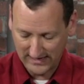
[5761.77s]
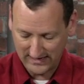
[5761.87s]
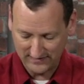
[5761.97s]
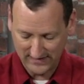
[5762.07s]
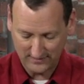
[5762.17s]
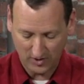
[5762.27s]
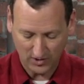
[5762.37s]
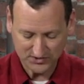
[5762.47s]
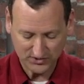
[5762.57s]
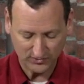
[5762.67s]
And then I'm
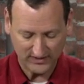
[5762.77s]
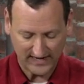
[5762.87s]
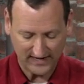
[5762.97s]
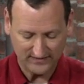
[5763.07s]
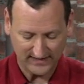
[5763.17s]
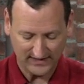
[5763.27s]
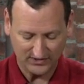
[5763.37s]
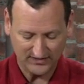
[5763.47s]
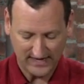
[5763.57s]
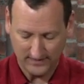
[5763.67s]
also going to add the
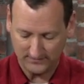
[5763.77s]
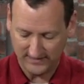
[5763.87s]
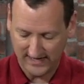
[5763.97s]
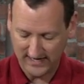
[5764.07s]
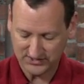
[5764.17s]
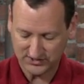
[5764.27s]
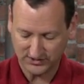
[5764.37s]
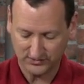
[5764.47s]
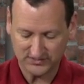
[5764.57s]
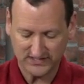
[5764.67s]

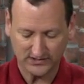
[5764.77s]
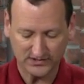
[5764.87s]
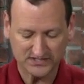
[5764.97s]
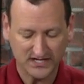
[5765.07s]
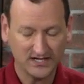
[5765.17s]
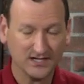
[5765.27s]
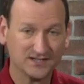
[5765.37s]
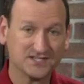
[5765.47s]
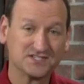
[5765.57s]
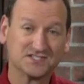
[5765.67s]
ldap-utils.
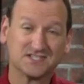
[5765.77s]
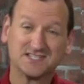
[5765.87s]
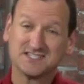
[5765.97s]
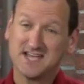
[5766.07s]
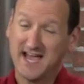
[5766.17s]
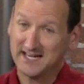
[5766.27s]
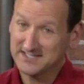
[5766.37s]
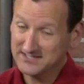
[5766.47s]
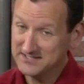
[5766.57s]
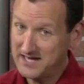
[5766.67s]
This is
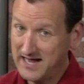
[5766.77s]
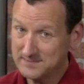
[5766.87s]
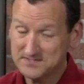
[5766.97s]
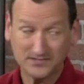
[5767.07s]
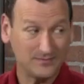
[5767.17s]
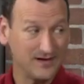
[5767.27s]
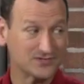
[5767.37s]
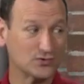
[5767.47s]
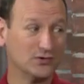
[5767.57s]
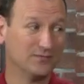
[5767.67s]
technically an optional
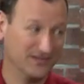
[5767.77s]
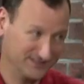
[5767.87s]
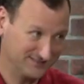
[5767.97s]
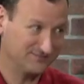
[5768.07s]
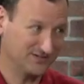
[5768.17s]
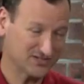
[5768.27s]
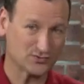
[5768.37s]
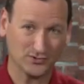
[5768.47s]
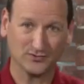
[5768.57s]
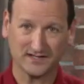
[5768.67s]
module, but because
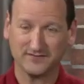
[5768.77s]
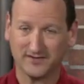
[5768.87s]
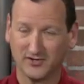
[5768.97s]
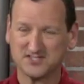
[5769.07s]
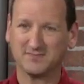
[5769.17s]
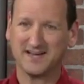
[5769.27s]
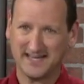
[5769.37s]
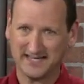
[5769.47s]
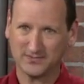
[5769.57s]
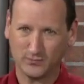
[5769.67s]
we're doing the configuration by
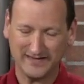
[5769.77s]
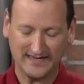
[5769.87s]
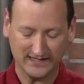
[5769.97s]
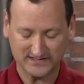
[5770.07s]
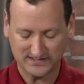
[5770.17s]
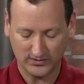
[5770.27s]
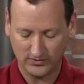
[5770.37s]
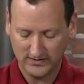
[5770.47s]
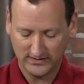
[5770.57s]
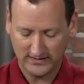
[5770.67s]
hand, we need it. So
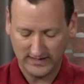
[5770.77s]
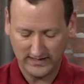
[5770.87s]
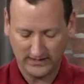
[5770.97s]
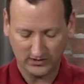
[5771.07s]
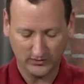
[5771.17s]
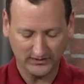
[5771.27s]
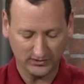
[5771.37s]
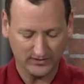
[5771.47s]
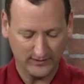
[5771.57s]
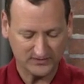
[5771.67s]
I'll go ahead and
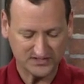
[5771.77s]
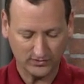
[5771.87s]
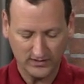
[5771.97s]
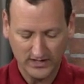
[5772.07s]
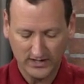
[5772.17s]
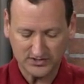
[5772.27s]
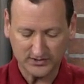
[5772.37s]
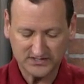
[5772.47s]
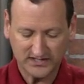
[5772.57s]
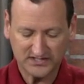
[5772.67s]
load that one too. So
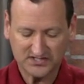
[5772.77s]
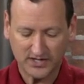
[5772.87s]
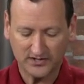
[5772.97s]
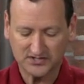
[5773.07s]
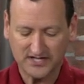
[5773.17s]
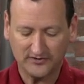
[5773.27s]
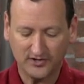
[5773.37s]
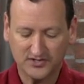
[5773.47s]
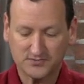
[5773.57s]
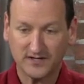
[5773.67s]
it's going to install those. Now
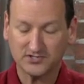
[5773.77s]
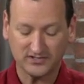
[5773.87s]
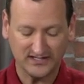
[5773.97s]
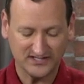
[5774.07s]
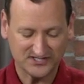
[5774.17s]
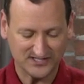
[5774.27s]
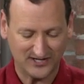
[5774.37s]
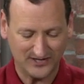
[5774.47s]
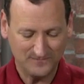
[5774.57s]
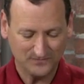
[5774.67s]
notice when I do the
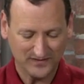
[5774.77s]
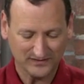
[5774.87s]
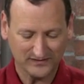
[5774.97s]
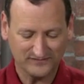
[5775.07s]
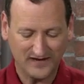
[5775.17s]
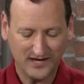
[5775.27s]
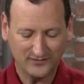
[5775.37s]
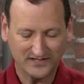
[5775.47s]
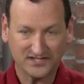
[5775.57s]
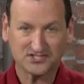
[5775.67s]
install, the
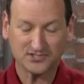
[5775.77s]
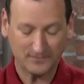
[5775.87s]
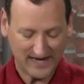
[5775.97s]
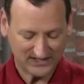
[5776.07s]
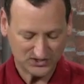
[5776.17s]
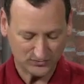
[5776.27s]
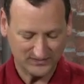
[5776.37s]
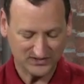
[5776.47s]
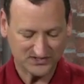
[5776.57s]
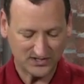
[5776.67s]
following additional packages will
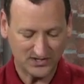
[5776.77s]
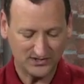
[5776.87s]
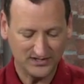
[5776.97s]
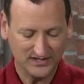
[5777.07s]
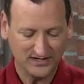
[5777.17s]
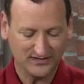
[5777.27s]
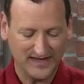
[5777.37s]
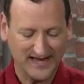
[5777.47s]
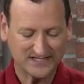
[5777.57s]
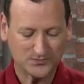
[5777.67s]
be installed.
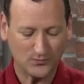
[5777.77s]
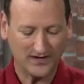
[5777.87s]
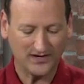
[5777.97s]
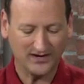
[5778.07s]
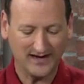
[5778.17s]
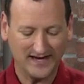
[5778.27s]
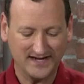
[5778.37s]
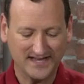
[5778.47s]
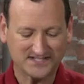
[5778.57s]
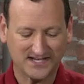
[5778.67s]
That's where
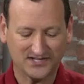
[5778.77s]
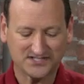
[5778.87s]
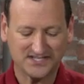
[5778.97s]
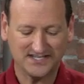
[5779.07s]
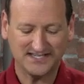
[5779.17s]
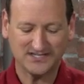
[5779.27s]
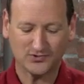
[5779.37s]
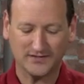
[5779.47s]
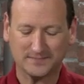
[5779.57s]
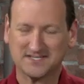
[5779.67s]
NSLCD
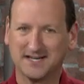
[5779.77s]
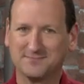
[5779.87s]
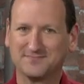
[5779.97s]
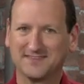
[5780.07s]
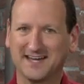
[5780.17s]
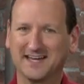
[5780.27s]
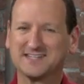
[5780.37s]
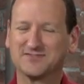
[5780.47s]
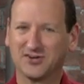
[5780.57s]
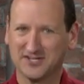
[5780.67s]
creeps up and
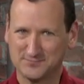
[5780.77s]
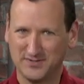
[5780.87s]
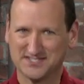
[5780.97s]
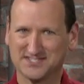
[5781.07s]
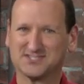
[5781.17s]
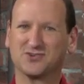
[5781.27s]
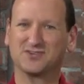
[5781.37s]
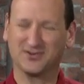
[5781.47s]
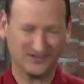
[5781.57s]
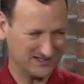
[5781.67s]
its various pieces. So,
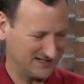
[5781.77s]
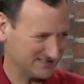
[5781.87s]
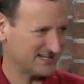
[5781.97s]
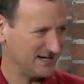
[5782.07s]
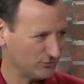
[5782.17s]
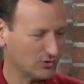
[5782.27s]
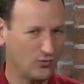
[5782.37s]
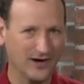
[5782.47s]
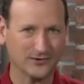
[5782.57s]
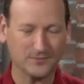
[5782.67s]
again, it's kind of a
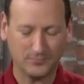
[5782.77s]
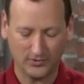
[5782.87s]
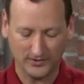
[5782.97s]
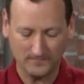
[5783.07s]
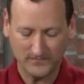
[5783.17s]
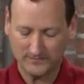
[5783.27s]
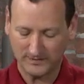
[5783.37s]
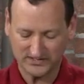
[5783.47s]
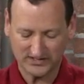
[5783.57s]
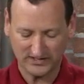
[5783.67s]
required component,
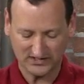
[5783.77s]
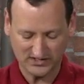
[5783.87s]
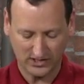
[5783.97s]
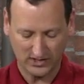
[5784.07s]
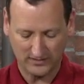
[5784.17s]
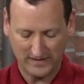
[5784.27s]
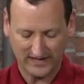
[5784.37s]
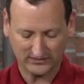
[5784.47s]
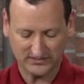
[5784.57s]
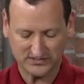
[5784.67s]
but it's going to install
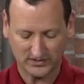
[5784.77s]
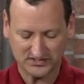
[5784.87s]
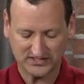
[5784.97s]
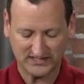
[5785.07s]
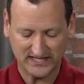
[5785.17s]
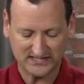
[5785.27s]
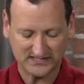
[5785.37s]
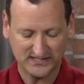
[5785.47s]
automatically. So I'll just say yes